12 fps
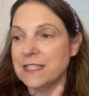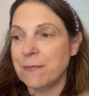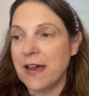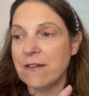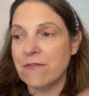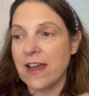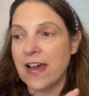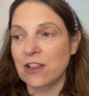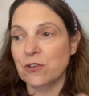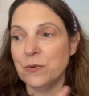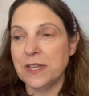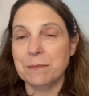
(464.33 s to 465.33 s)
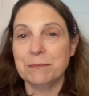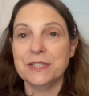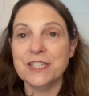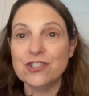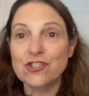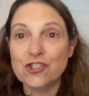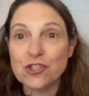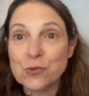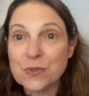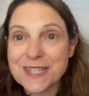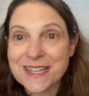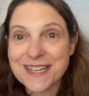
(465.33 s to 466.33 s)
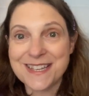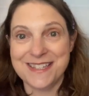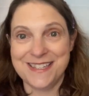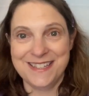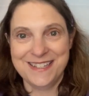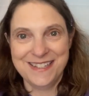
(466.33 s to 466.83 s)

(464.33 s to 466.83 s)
to buy for Halloween, please choose these.